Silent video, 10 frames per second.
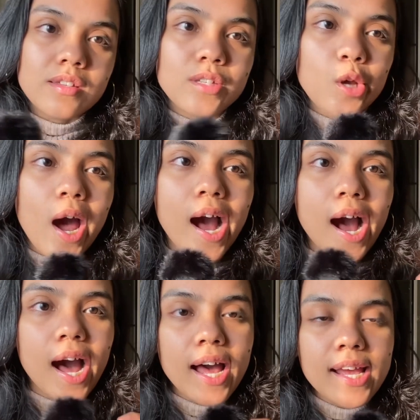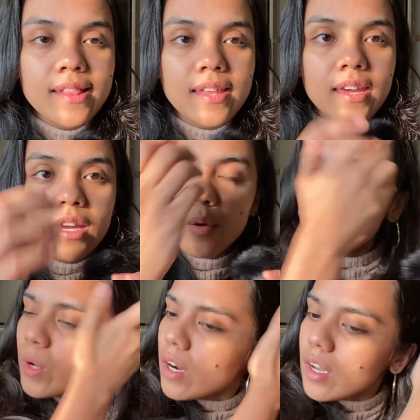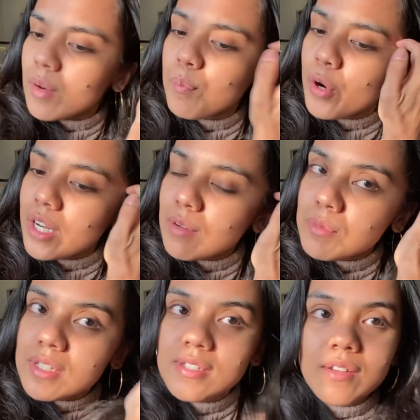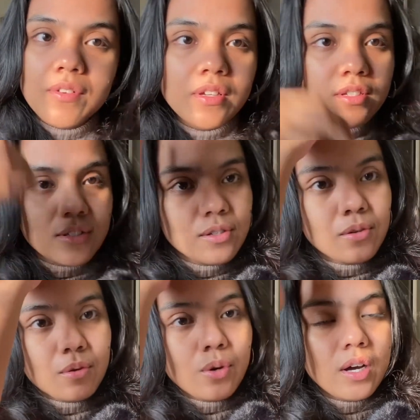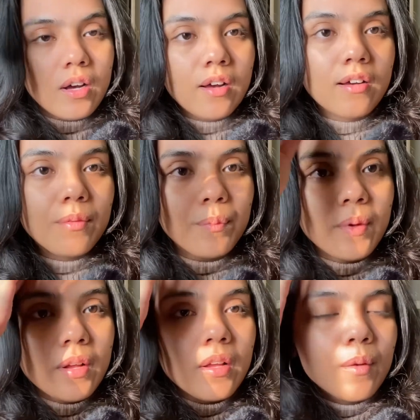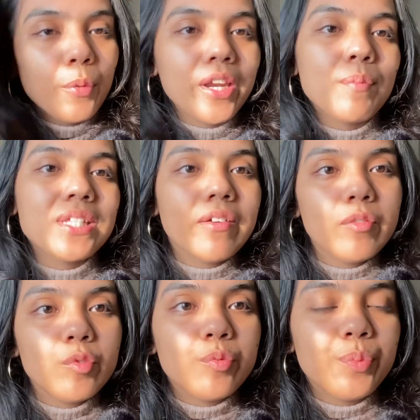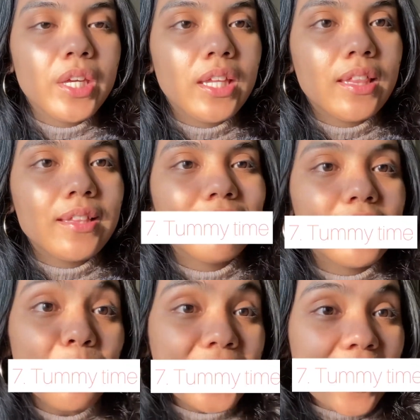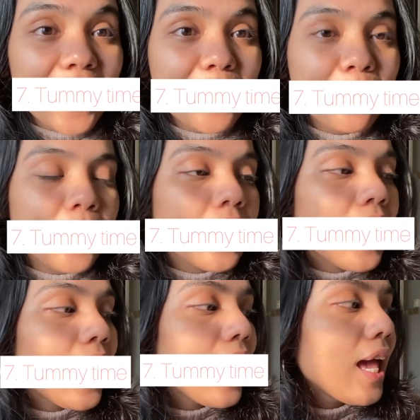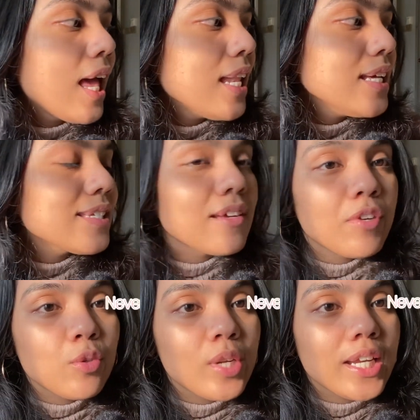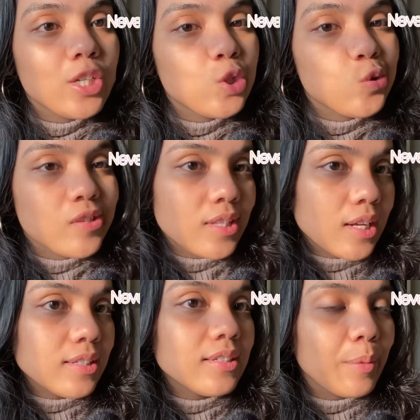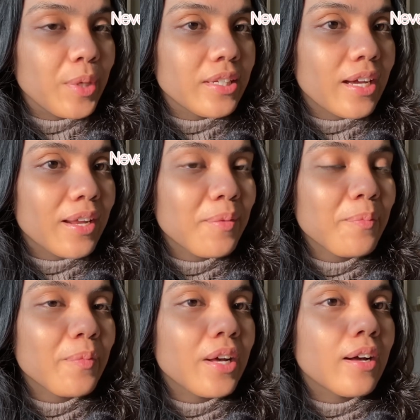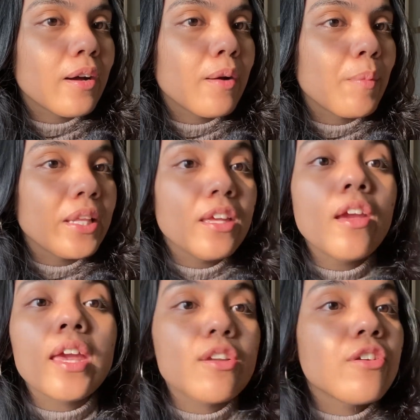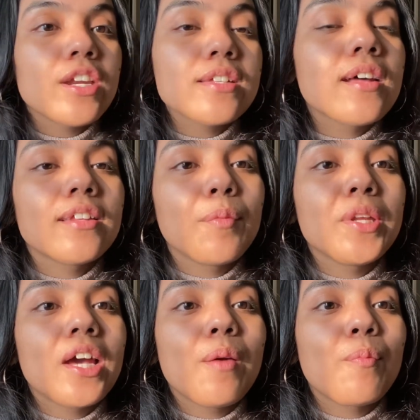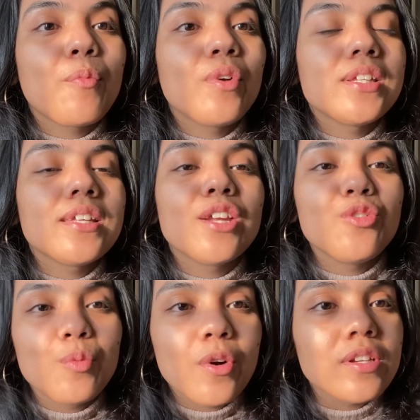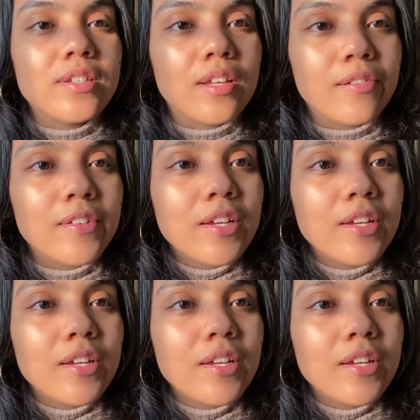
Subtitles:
So I think we are at point number 7. So point number 7 will be tummy time, and it's never too late to start tummy time. I think you can already start tummy time once they are newborn itself.